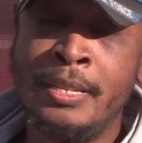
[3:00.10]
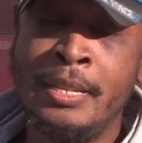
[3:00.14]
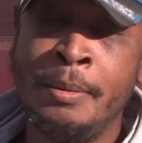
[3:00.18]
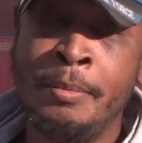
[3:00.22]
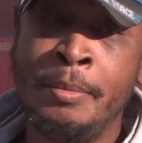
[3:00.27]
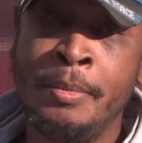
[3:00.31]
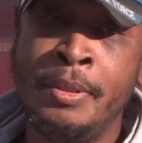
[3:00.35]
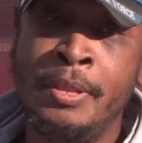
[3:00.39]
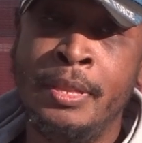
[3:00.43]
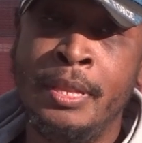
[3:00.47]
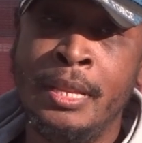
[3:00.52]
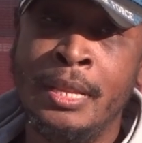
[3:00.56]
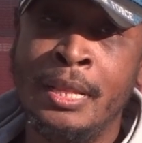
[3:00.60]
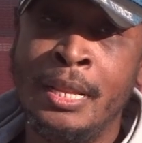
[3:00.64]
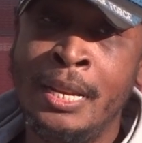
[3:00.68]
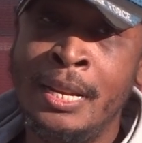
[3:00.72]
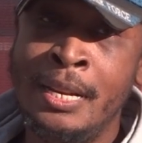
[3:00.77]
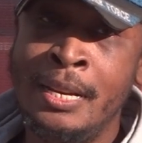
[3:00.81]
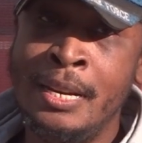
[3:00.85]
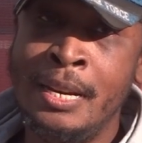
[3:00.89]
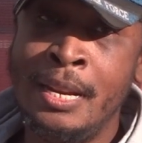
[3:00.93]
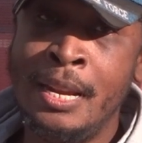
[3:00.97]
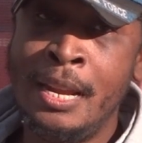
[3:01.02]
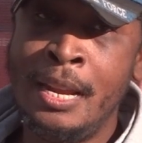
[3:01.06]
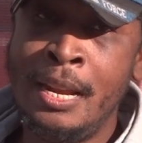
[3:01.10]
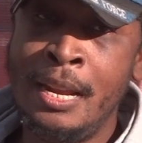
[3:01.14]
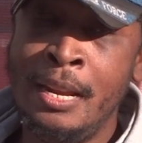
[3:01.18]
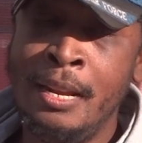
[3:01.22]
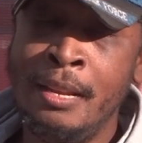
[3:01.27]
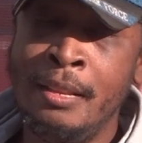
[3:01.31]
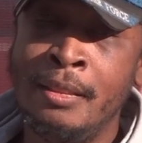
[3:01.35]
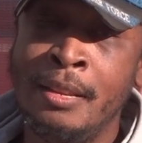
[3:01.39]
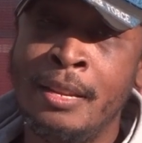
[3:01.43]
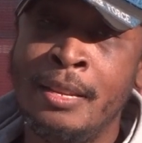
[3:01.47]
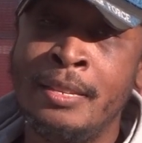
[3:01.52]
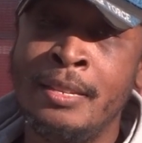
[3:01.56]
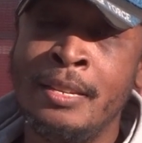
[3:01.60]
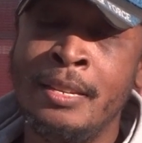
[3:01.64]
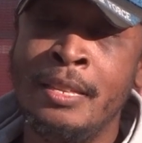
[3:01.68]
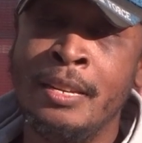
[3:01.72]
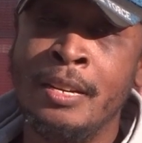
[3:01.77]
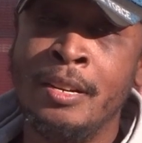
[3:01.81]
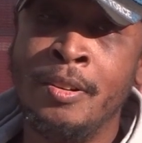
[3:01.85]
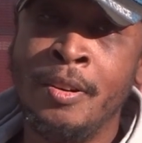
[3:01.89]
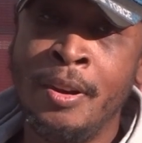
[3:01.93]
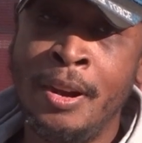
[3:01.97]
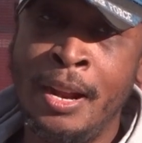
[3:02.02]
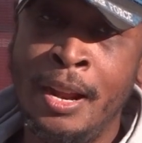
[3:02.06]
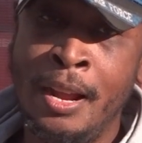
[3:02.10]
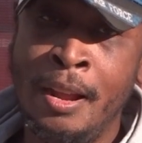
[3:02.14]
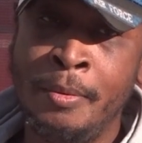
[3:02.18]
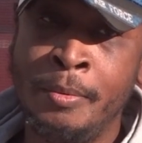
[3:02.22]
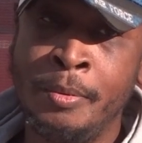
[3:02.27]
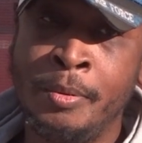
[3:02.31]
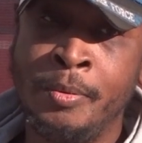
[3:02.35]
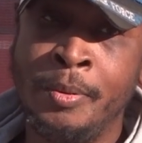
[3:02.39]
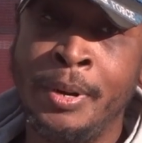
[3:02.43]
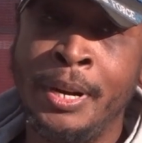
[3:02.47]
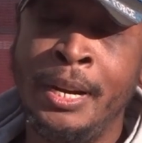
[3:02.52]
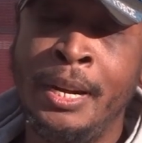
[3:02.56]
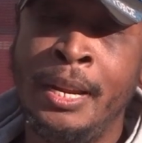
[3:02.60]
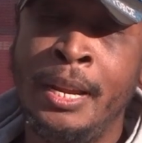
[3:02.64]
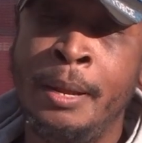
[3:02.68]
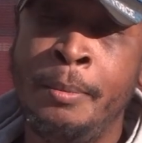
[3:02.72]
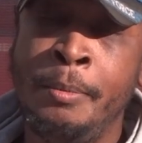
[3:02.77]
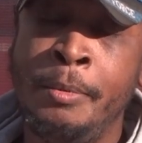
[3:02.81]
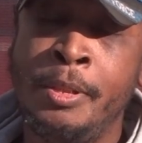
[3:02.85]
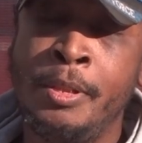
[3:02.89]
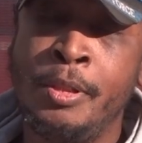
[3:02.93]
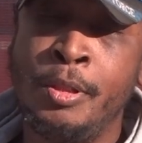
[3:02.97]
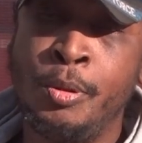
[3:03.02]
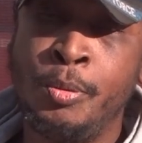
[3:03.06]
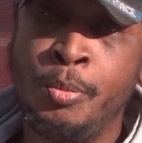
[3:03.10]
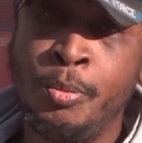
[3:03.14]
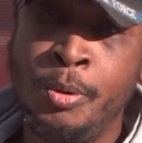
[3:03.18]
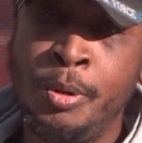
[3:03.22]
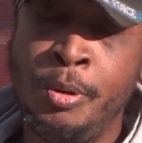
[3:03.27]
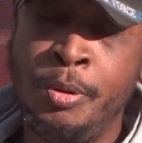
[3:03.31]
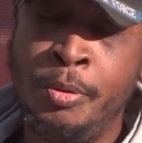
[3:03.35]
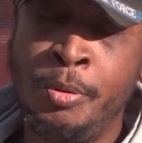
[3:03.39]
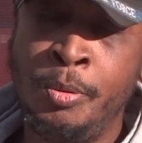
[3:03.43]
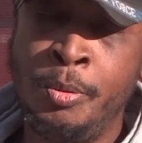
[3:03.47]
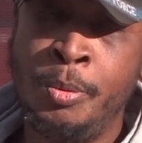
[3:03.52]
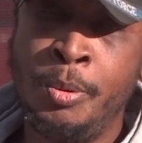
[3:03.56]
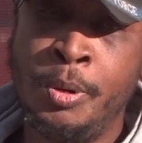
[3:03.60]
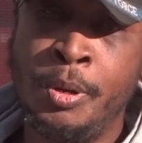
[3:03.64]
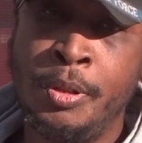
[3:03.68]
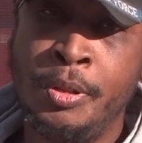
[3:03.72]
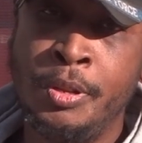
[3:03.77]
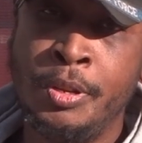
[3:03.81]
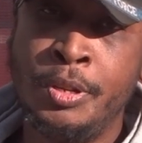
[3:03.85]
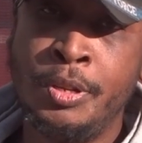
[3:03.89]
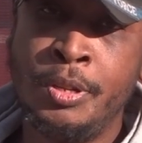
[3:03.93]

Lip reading: some of the latent heat that's in the ground will radiate through the